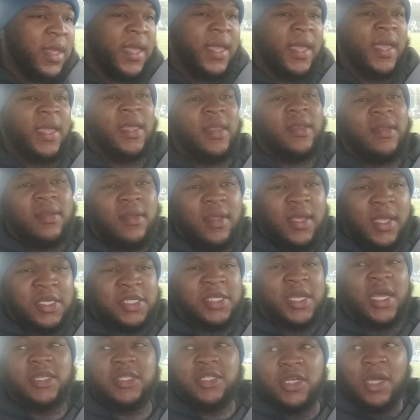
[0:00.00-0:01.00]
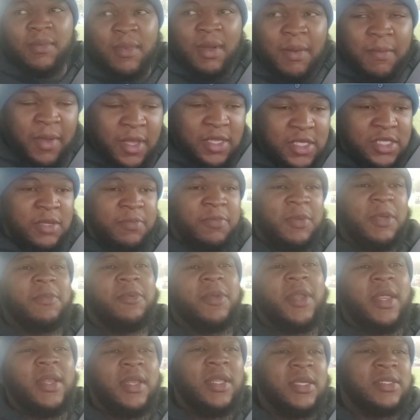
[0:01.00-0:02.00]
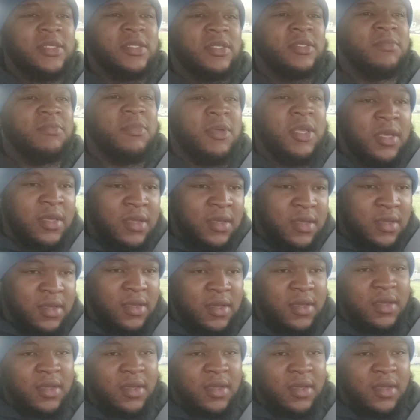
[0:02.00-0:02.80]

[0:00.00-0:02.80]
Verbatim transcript: And shout out to all my Mexican people that listen to me.